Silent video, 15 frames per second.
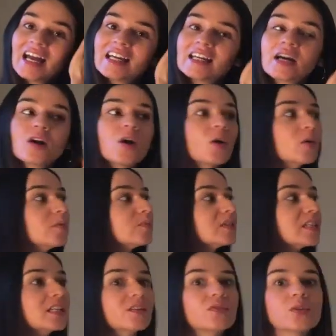and I hope
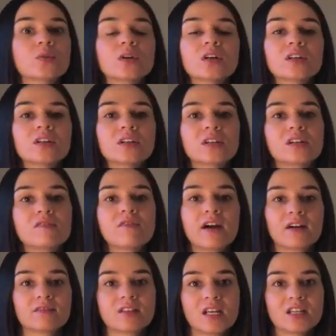to give you a good
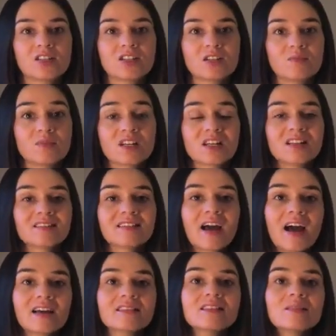foundation because
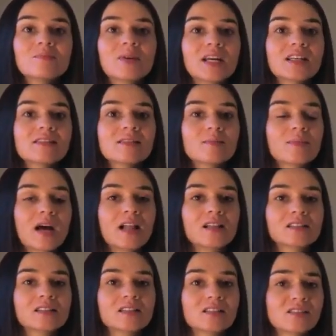acid-base
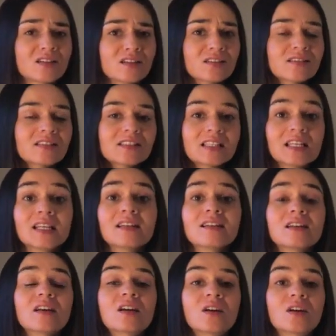imbalances are
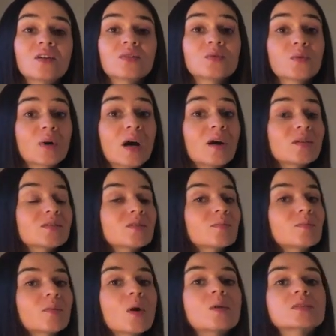seen throughout
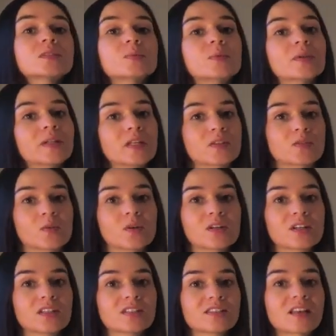multiple
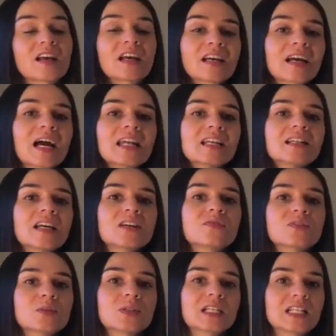disorders, kind of like
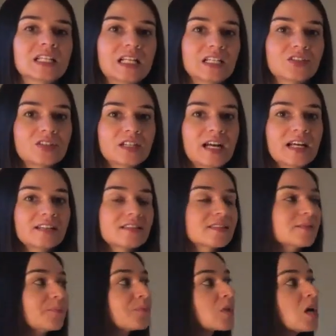fluid and
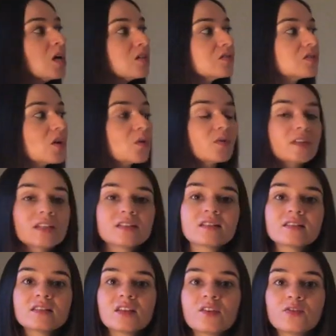electrolytes. So this
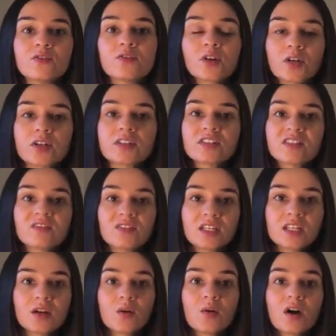is the first
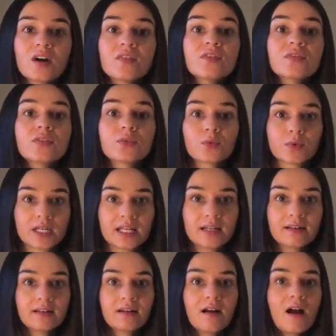video of
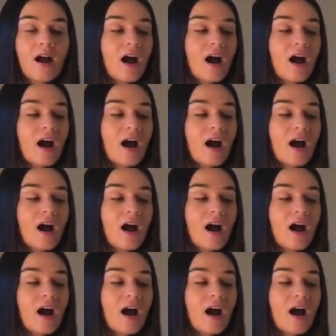three.